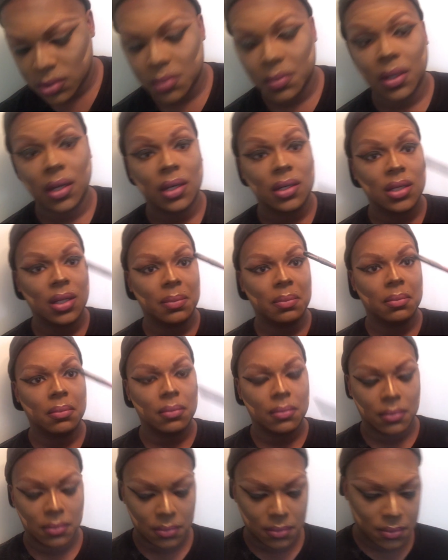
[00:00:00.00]
So I'm going to dip
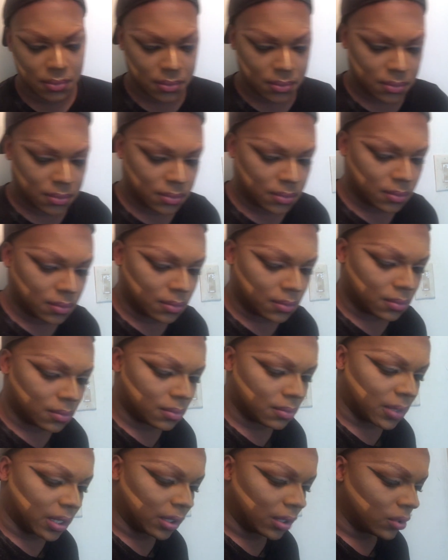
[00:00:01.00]

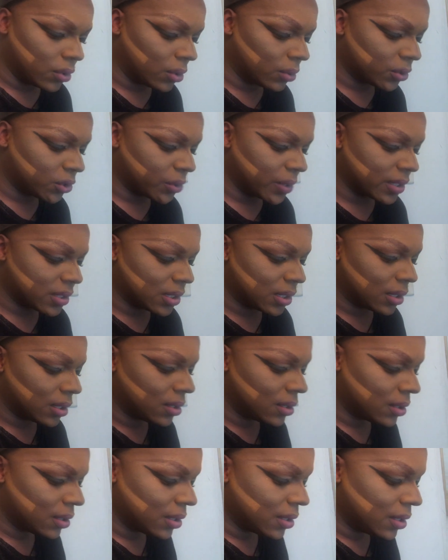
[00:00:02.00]
my good old trusty
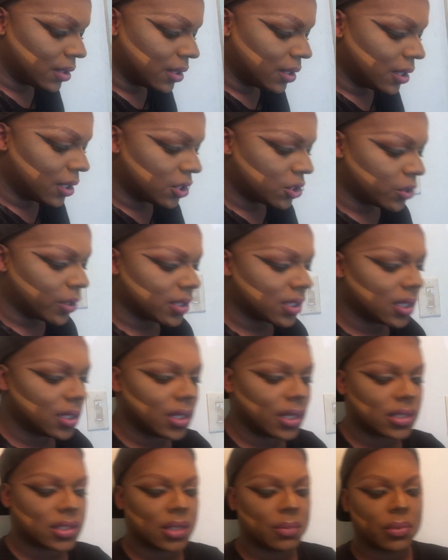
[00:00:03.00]

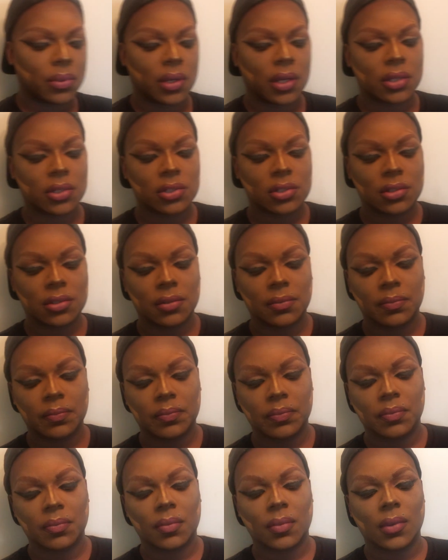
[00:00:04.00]
dusty brush,
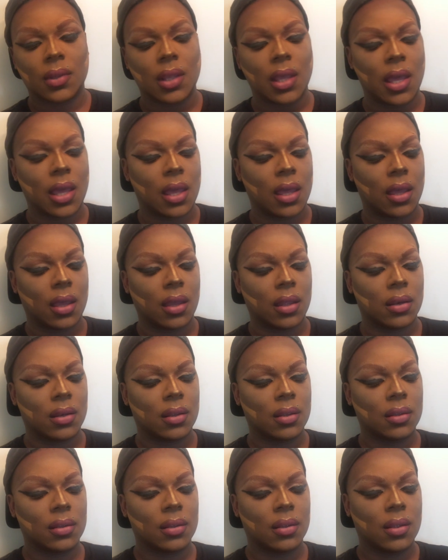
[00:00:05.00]

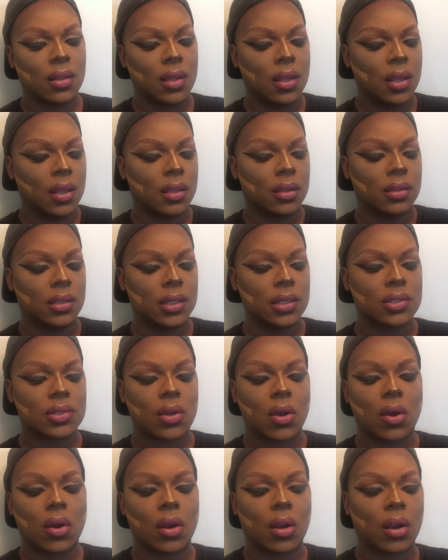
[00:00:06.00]
and these
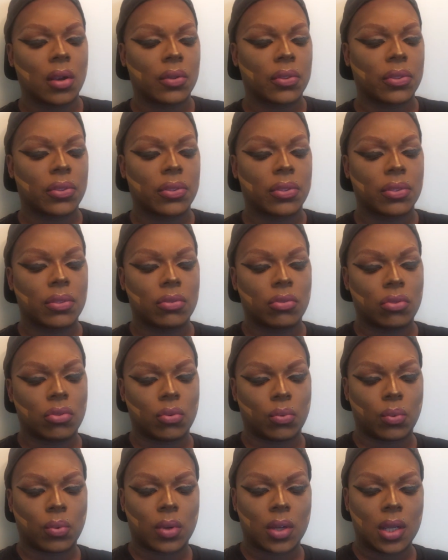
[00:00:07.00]
are
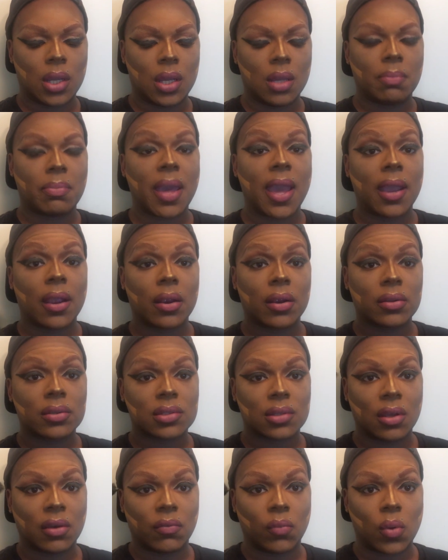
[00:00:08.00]
3
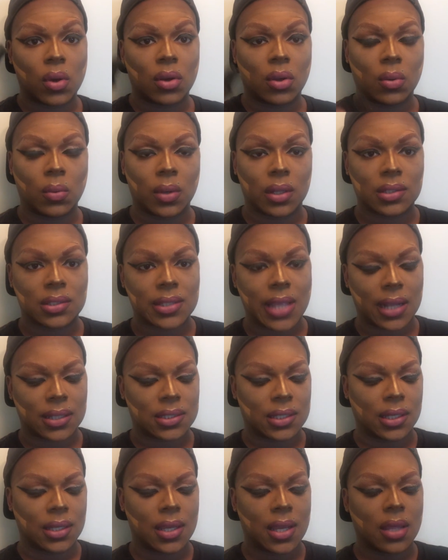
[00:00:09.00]
pairs of 101
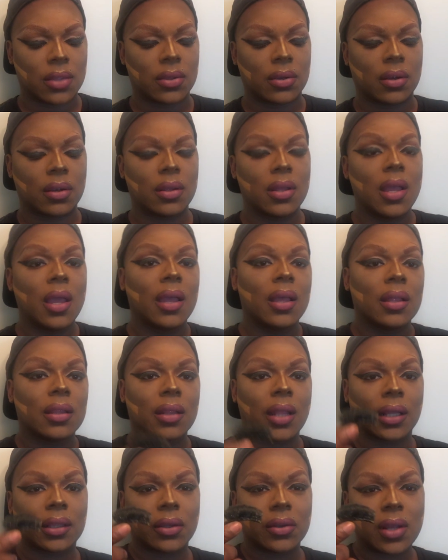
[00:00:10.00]
stacked together.
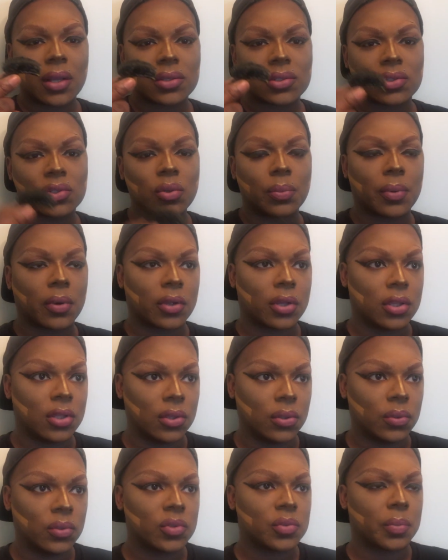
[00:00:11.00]
Like, they're not super
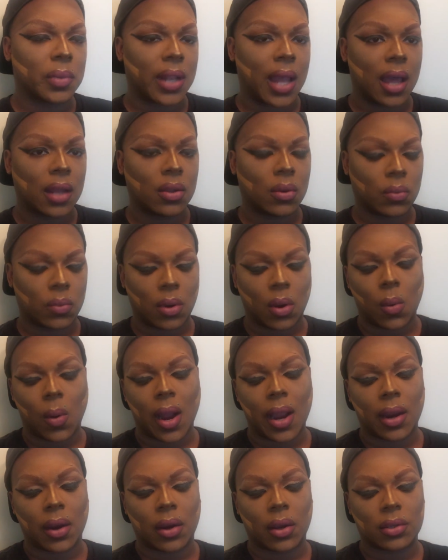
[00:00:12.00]
huge, but I don't
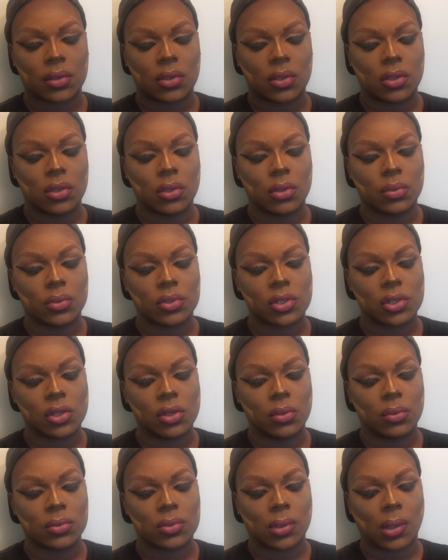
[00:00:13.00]
require a
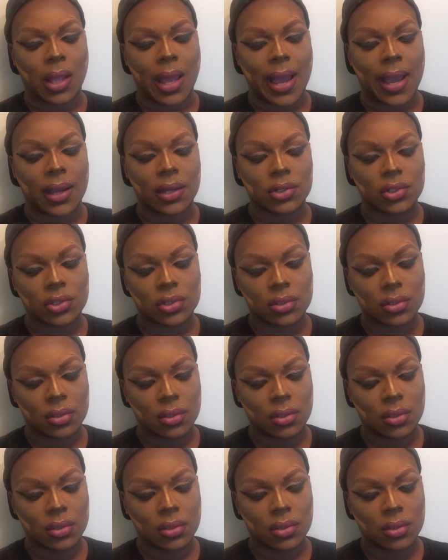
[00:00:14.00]
huge lash